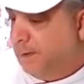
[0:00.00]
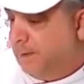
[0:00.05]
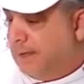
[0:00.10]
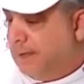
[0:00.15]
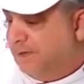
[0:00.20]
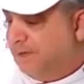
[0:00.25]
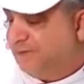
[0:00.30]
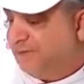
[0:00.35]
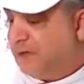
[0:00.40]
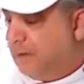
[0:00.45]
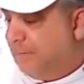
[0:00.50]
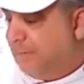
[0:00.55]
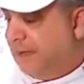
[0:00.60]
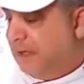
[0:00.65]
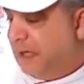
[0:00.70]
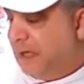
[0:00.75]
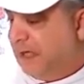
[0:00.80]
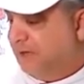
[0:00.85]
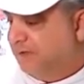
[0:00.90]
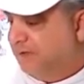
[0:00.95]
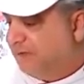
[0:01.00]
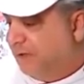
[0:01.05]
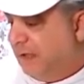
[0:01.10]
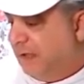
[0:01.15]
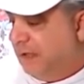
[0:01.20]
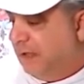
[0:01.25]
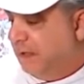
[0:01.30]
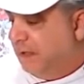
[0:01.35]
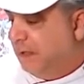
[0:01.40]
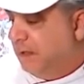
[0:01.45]
That's coming
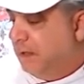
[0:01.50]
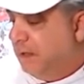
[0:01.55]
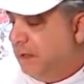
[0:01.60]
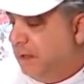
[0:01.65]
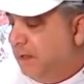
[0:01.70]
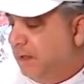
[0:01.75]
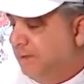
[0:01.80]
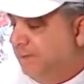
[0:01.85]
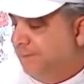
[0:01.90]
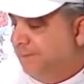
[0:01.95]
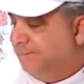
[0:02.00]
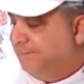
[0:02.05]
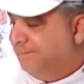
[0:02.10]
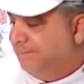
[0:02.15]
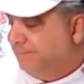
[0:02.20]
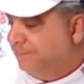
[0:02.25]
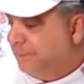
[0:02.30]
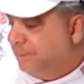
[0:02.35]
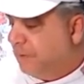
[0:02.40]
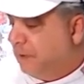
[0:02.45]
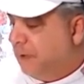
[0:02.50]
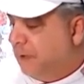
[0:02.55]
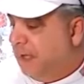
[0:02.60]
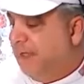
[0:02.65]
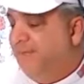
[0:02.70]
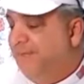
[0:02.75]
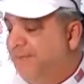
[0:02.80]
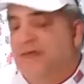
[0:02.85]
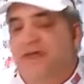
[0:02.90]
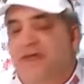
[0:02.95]
nicely.
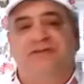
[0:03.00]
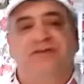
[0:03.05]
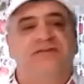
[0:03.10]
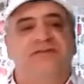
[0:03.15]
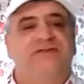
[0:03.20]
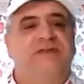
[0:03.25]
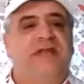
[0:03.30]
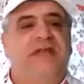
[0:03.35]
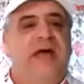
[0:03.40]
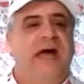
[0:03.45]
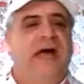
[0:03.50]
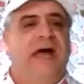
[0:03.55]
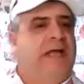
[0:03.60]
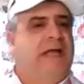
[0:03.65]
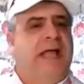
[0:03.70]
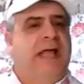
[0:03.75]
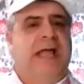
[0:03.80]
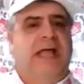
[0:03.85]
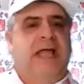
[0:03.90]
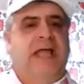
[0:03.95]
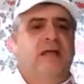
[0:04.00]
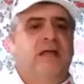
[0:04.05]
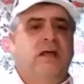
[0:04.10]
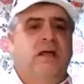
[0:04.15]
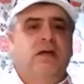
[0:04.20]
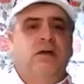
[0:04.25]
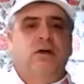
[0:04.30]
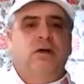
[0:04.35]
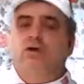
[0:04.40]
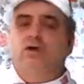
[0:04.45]
And this is not a
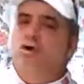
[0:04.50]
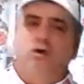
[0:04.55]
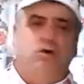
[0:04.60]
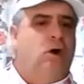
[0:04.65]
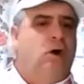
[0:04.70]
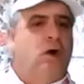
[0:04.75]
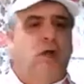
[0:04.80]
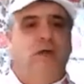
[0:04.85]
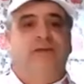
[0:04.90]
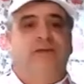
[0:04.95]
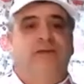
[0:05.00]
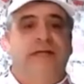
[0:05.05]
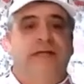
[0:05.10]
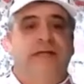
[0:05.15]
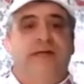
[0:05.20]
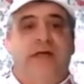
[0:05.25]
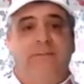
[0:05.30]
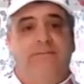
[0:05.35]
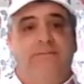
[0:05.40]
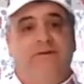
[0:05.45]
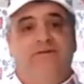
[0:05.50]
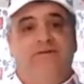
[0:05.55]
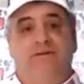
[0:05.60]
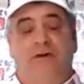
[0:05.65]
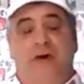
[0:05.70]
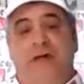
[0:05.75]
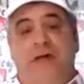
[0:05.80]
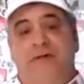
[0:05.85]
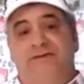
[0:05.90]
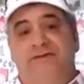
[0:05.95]
cook all day type of
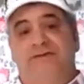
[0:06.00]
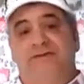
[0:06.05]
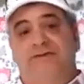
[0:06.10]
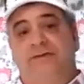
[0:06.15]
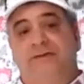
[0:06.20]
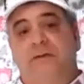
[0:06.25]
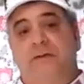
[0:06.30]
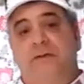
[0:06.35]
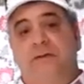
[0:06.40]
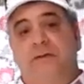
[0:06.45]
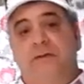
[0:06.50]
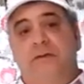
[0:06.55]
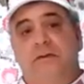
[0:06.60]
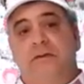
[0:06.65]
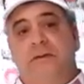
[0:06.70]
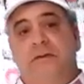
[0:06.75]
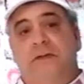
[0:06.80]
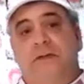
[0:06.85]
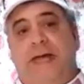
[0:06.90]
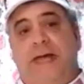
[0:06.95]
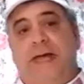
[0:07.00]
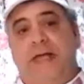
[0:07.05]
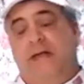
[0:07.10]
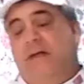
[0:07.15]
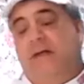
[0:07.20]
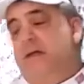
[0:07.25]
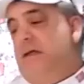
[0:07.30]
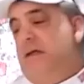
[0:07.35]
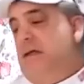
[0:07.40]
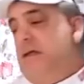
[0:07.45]
sauce, okay?
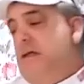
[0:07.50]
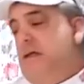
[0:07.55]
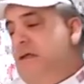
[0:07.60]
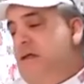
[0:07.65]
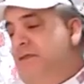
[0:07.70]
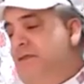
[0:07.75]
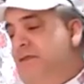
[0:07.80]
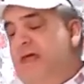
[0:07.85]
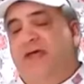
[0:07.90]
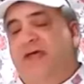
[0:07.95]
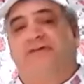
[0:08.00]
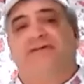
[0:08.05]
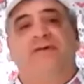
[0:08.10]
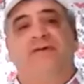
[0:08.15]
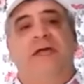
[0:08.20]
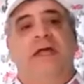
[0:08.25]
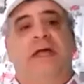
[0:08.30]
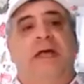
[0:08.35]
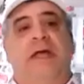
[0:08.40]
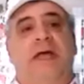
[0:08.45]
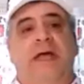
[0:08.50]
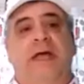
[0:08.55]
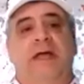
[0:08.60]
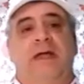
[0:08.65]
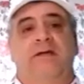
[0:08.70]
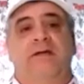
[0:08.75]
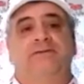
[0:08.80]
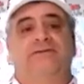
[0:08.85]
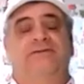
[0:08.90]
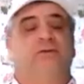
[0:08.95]
This
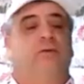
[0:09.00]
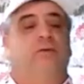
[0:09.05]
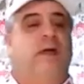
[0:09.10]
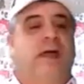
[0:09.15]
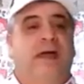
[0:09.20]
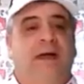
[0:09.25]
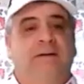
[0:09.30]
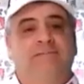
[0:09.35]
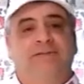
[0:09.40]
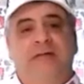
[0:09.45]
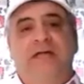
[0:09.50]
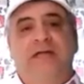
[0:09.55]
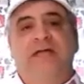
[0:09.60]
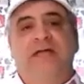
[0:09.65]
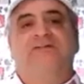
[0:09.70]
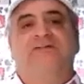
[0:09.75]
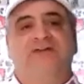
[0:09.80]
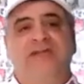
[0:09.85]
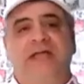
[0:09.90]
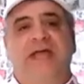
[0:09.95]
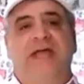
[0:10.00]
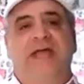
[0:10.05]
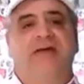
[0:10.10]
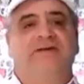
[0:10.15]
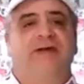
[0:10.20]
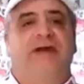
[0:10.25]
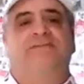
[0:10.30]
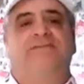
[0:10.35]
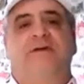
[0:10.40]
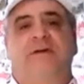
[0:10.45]
is, after each
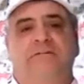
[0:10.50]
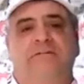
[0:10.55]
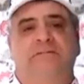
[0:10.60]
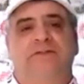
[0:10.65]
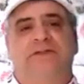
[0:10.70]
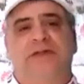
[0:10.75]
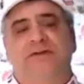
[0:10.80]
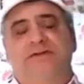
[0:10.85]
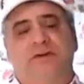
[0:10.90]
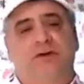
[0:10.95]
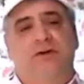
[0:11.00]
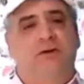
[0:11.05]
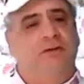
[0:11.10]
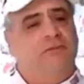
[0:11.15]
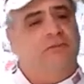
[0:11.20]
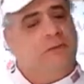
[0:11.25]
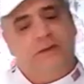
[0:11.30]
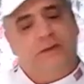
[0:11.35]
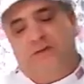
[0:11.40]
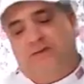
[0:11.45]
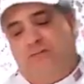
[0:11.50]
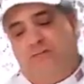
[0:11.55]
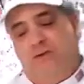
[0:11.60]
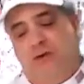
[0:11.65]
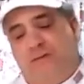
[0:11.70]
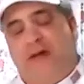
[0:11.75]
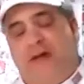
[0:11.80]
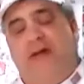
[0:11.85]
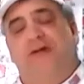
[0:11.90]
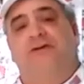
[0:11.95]
stage, after everything's cooked, we just
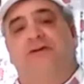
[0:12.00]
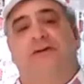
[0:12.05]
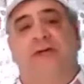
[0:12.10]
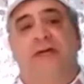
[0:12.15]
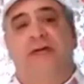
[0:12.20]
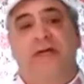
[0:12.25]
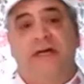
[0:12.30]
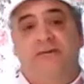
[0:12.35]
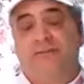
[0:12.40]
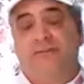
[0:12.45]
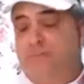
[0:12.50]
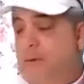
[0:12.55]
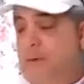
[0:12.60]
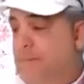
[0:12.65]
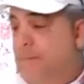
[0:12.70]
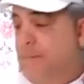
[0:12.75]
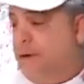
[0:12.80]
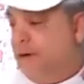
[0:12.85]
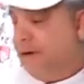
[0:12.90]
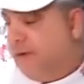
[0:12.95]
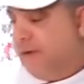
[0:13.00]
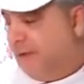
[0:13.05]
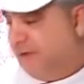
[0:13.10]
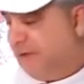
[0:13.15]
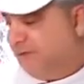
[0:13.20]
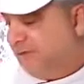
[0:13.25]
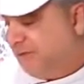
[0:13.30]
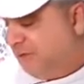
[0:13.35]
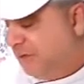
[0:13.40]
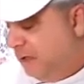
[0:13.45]
move on to the next part of
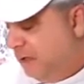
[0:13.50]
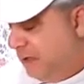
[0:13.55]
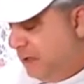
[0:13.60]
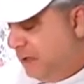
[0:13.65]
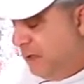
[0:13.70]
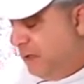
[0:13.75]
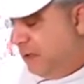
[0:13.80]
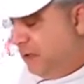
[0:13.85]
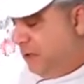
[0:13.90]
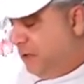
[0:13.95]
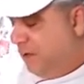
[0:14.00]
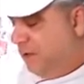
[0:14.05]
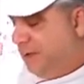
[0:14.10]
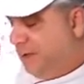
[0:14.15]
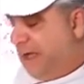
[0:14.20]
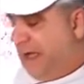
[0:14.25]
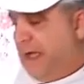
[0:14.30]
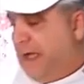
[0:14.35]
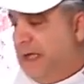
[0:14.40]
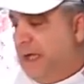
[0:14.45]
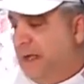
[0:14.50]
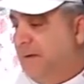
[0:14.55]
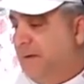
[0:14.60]
this. Okay.